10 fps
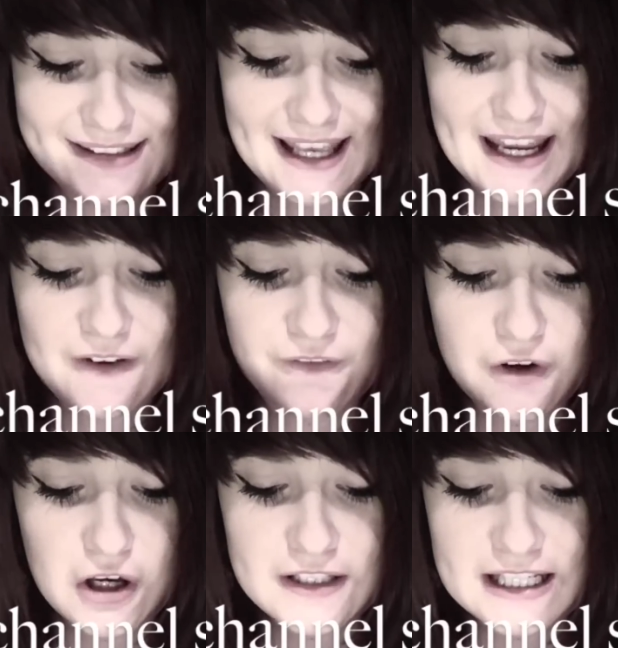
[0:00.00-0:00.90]
Save
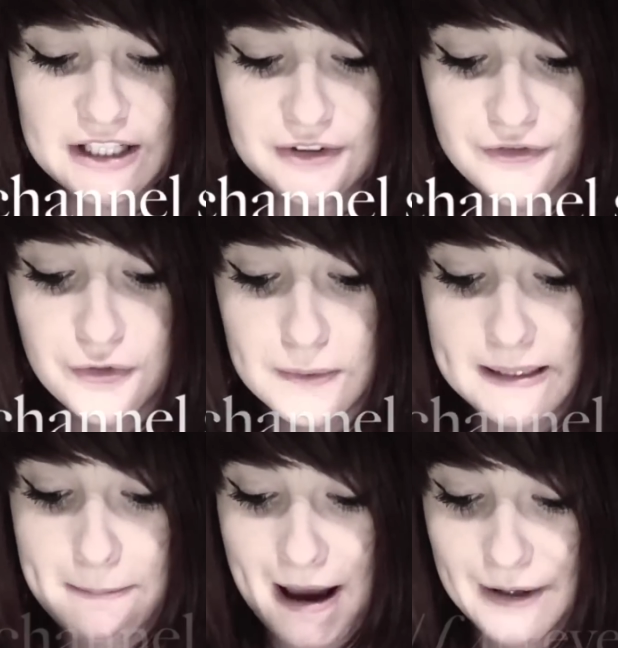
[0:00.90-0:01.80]
£30 to
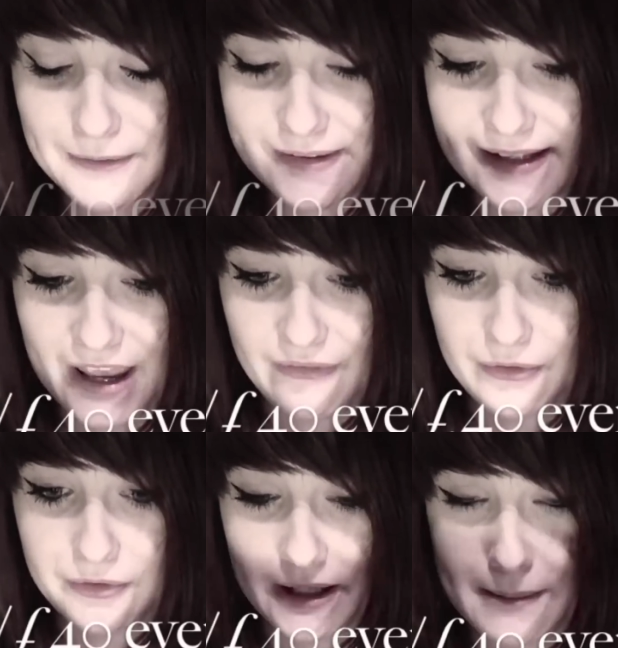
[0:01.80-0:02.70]
£40
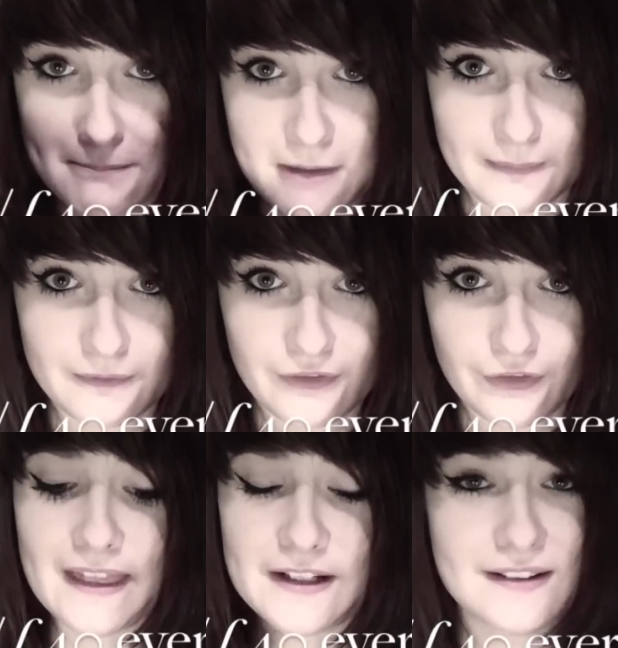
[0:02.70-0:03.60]
every
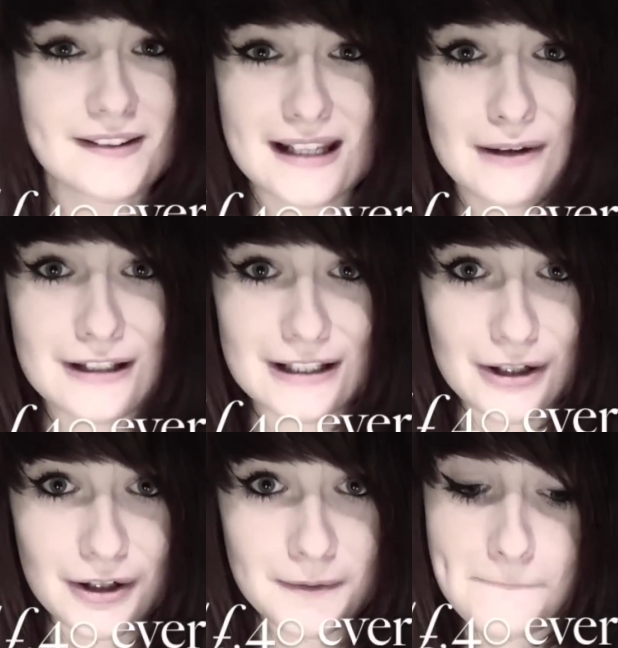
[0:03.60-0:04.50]
month. That doesn't sound a
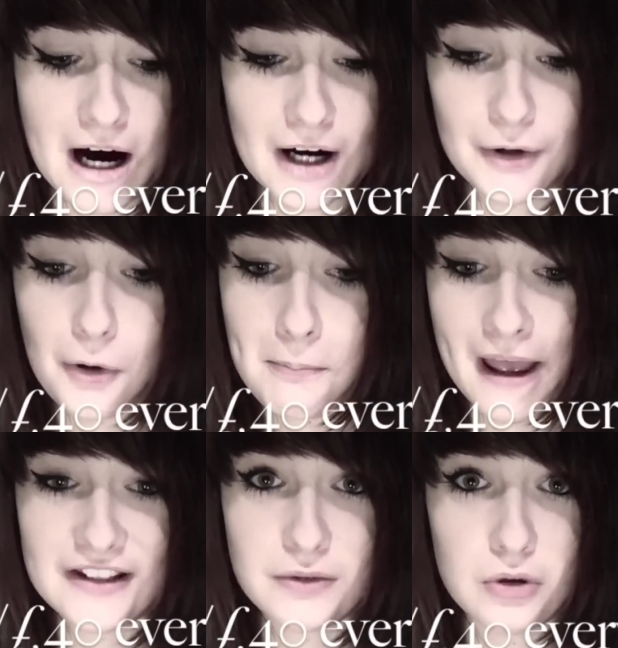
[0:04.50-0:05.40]
lot, but
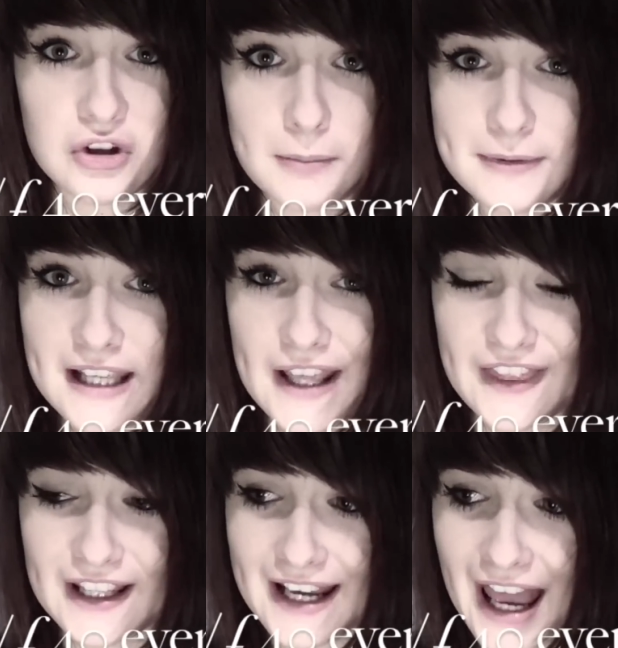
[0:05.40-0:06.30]
compared to what I'm
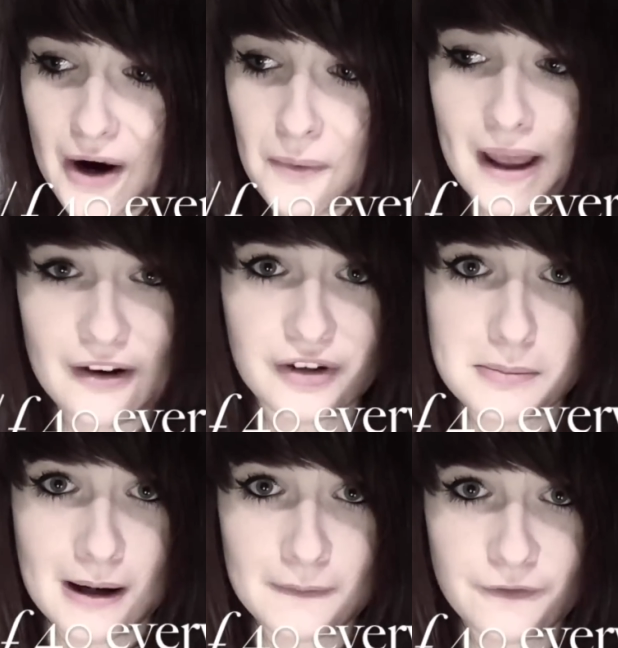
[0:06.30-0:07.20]
saving now every
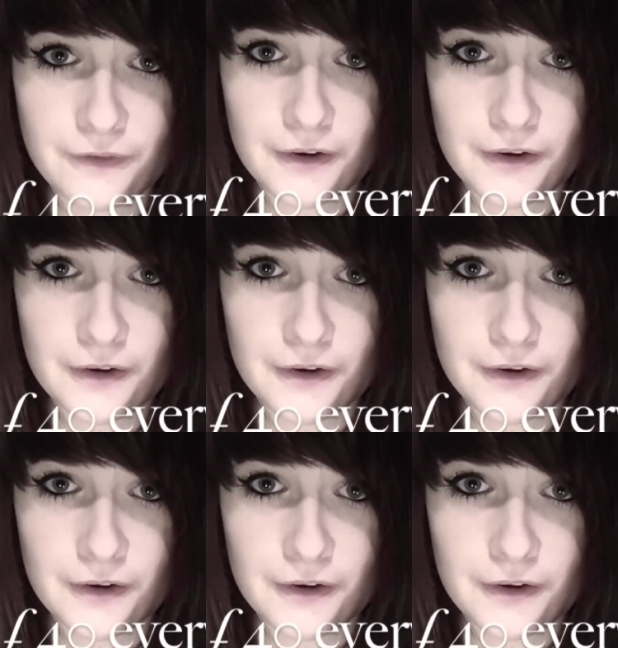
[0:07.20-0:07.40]
month,